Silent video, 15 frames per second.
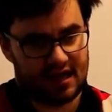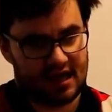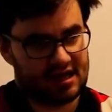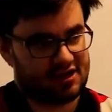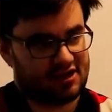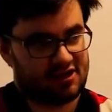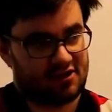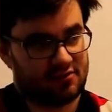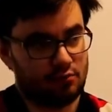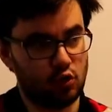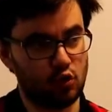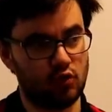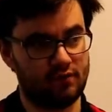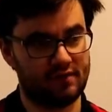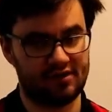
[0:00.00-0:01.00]
as
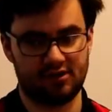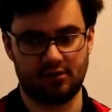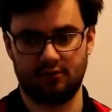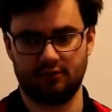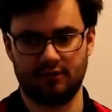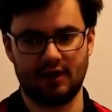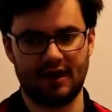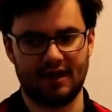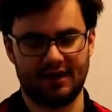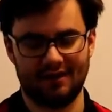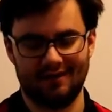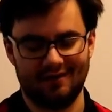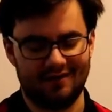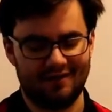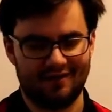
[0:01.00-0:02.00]
smooth as I would like.